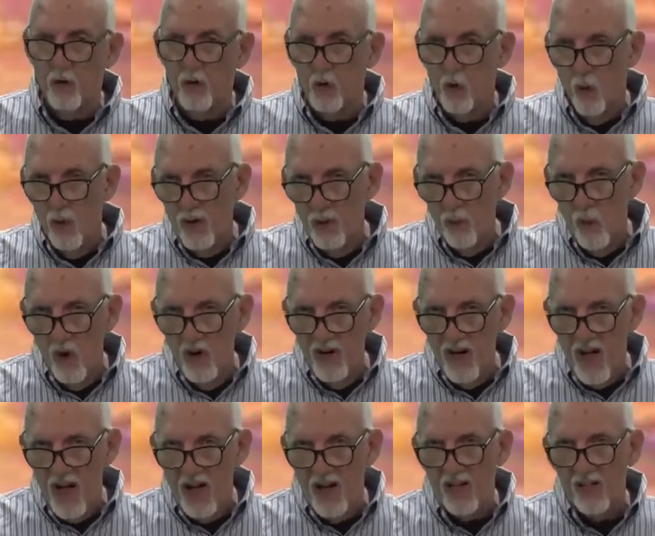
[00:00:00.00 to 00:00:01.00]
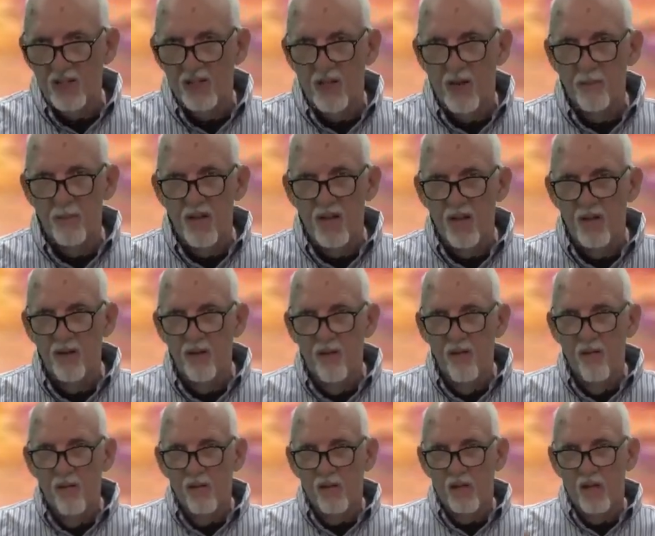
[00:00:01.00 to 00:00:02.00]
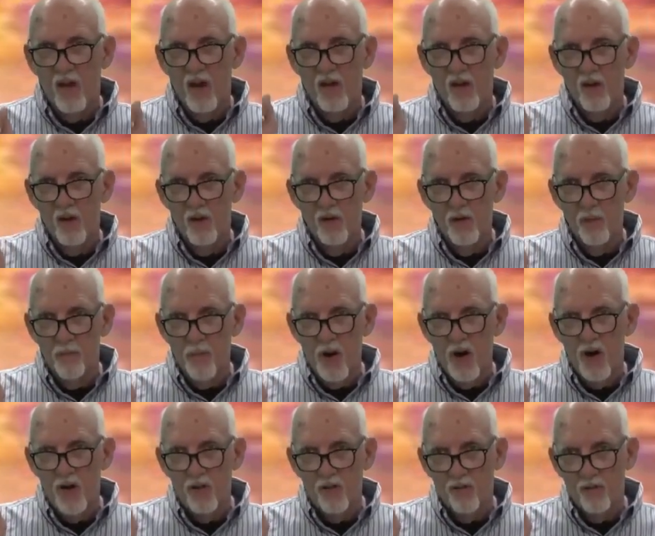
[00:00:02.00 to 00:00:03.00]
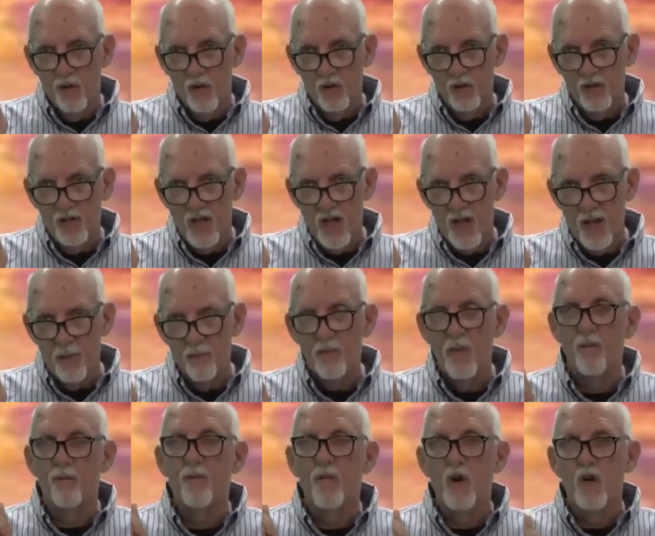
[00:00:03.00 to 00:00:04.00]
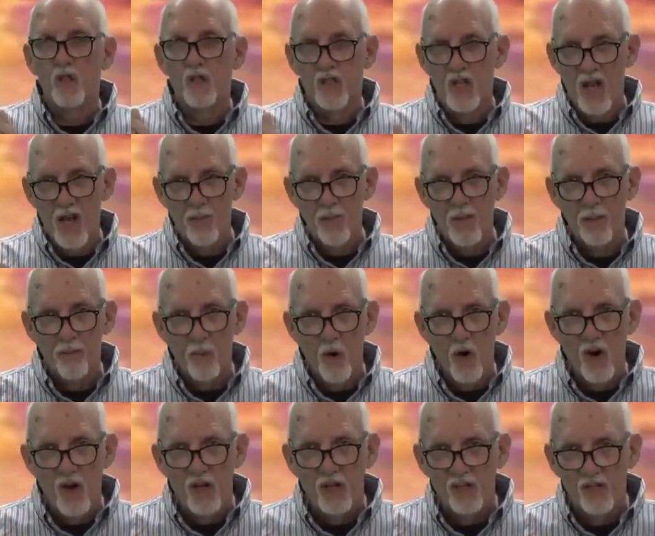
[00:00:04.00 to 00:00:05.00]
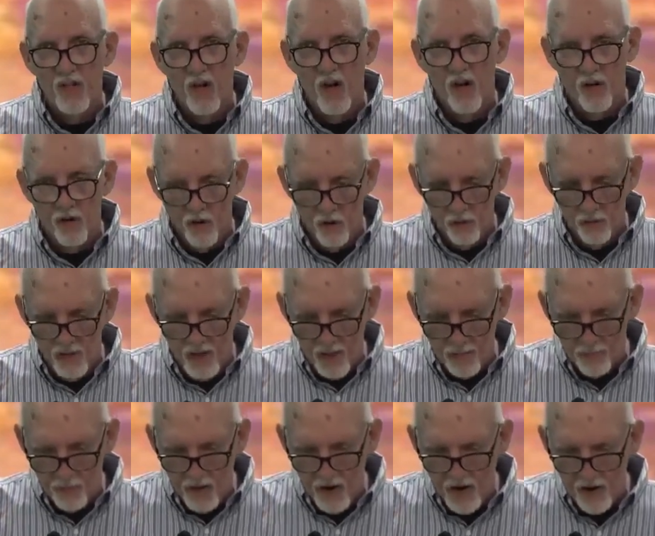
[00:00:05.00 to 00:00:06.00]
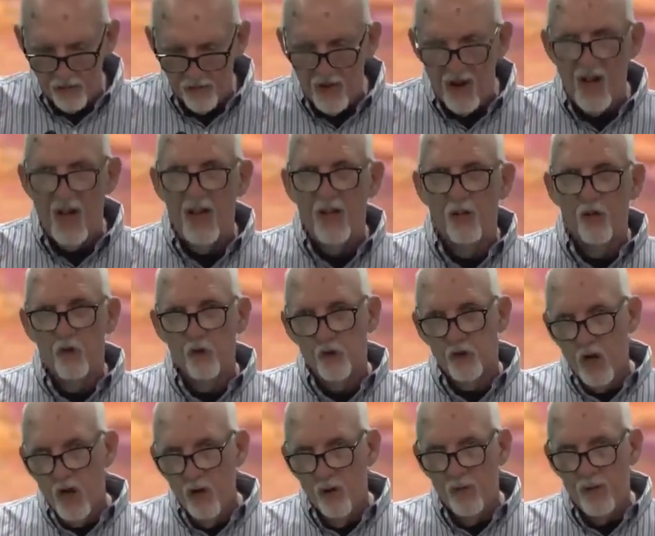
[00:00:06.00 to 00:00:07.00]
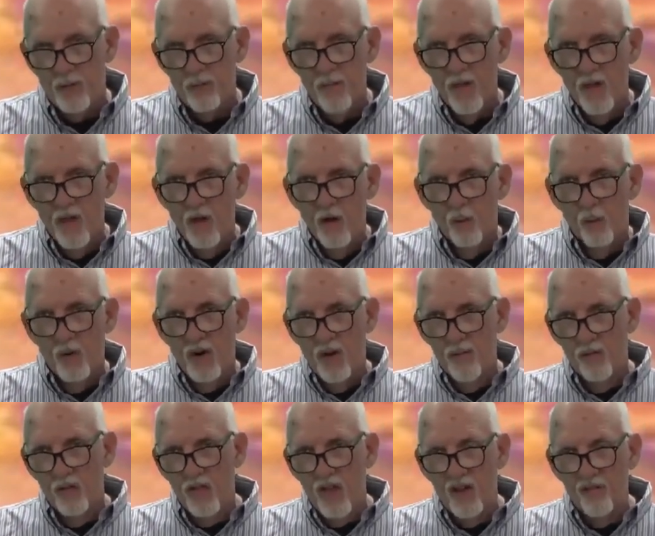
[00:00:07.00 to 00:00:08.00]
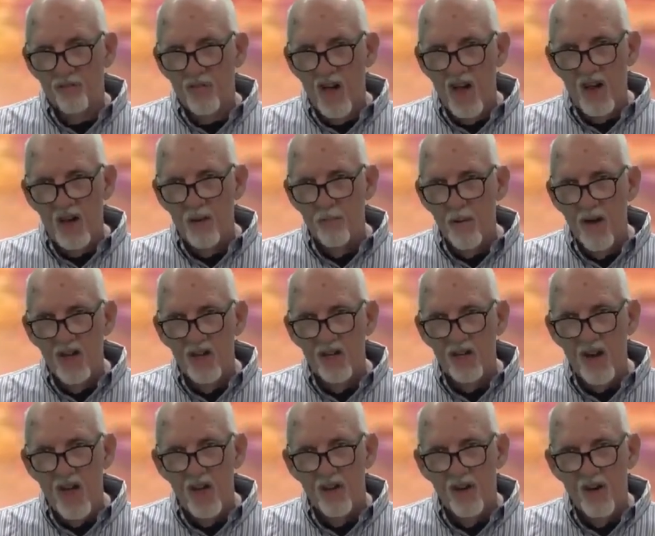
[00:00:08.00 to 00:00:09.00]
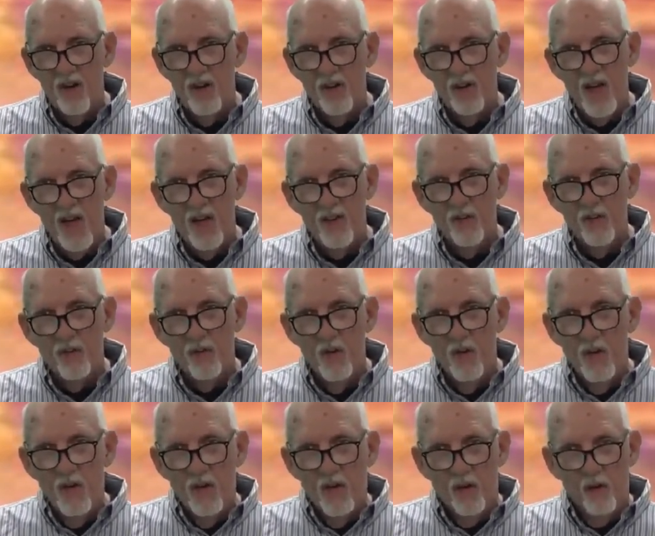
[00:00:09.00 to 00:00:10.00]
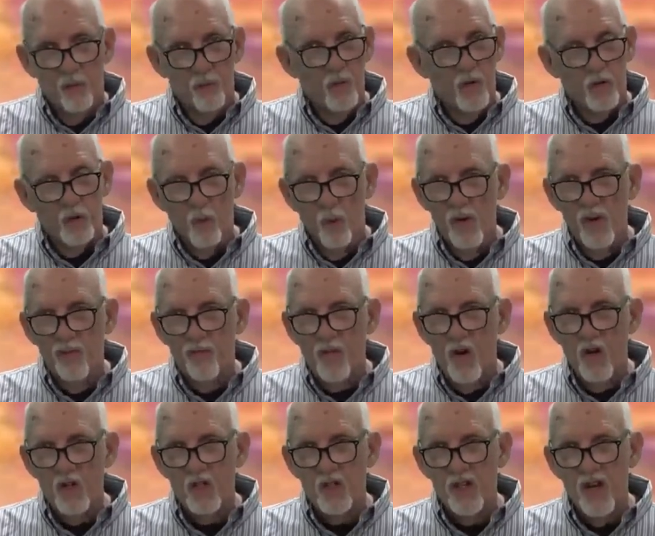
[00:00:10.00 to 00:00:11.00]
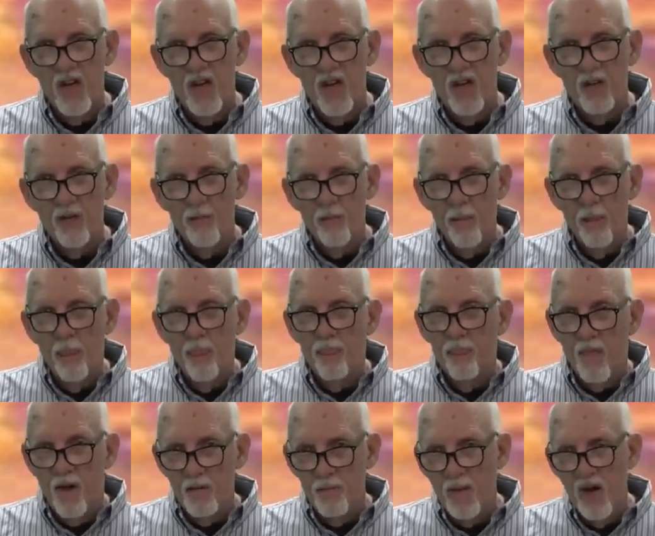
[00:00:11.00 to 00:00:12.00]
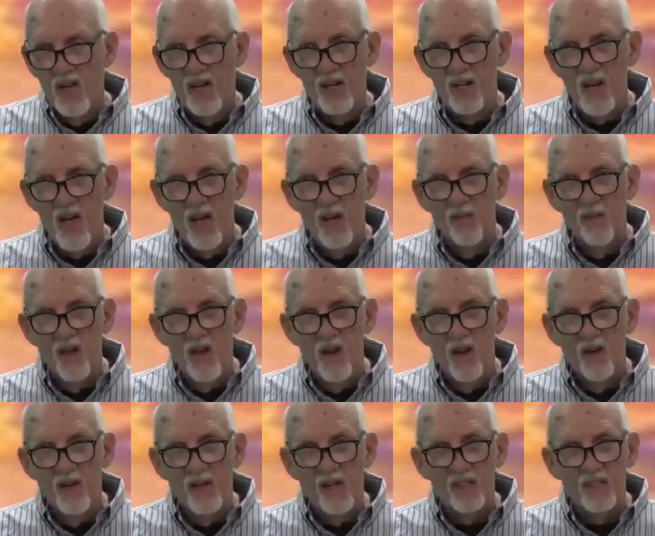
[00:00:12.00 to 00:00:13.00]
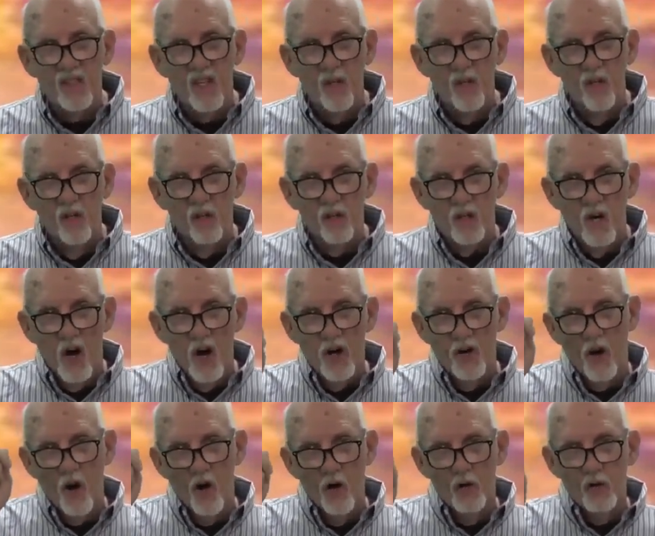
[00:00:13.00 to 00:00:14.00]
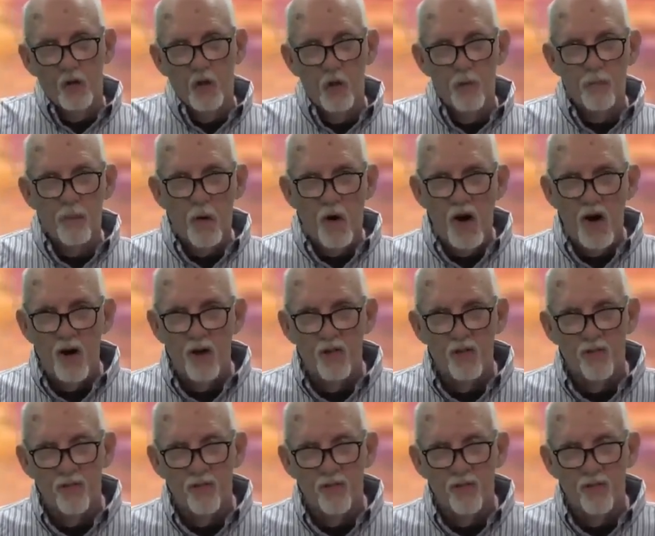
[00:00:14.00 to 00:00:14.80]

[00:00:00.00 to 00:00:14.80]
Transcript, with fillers: twenty-one days. Amen. God heard the prayer the first time. The first time he prayed, God heard that prayer. The angels told him whenever they finally made it down there to Daniel on the twenty-first day, they made it down there and they said, look, God heard your prayer, the